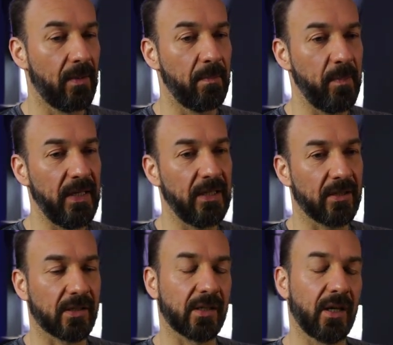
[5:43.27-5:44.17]

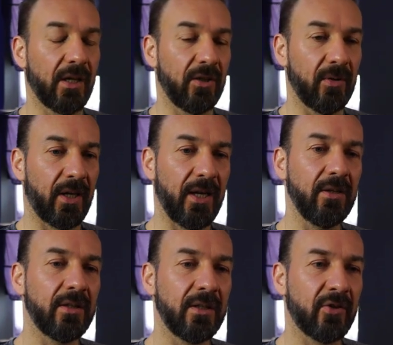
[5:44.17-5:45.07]
Means you
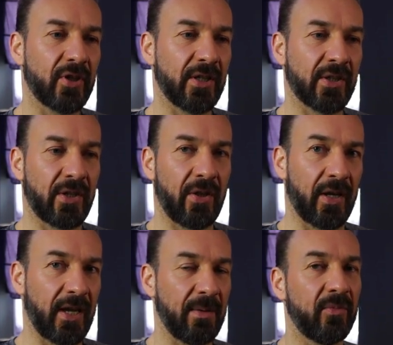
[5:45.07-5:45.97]
cannot adjust the
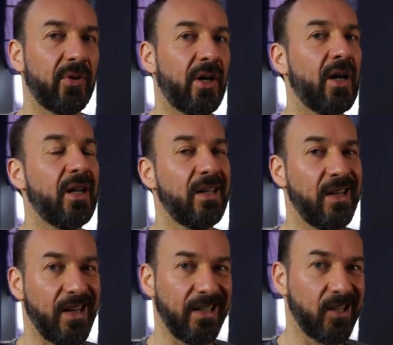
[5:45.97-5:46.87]
camera
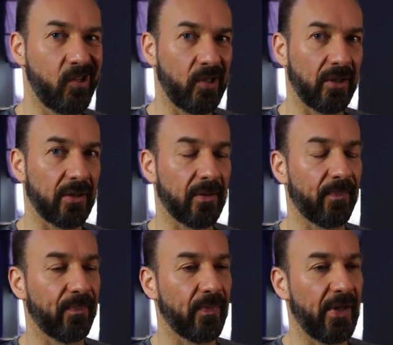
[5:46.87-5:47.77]
later on.
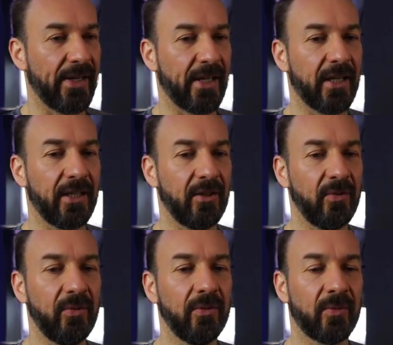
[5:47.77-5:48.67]
Like I can
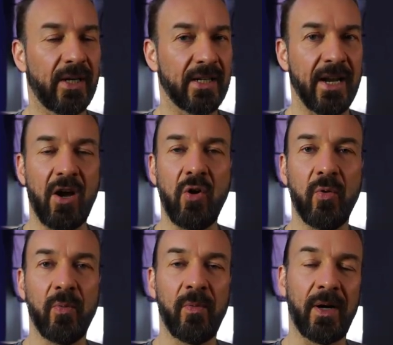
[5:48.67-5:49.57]
do right
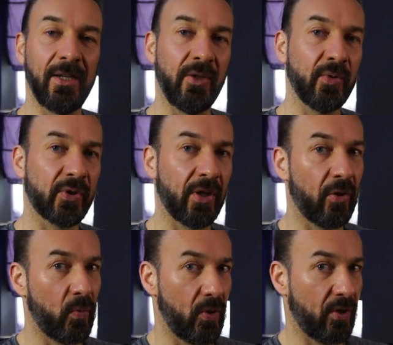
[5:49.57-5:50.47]
now while using
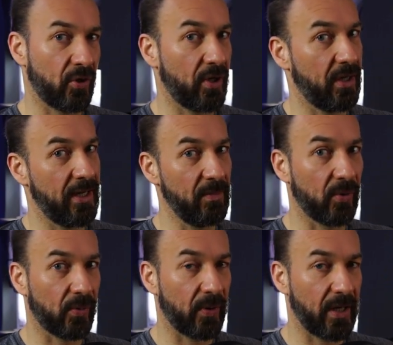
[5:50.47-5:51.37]
the Wondershare
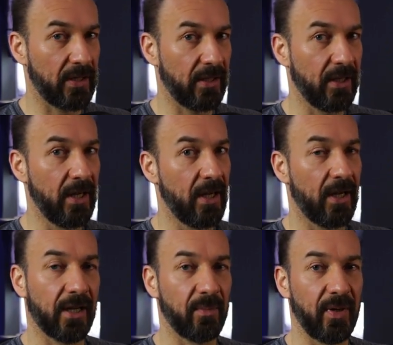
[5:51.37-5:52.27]
demo creator,
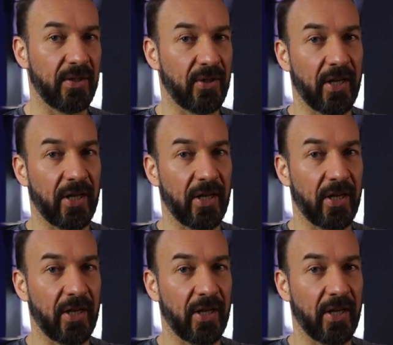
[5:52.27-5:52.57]
I can place the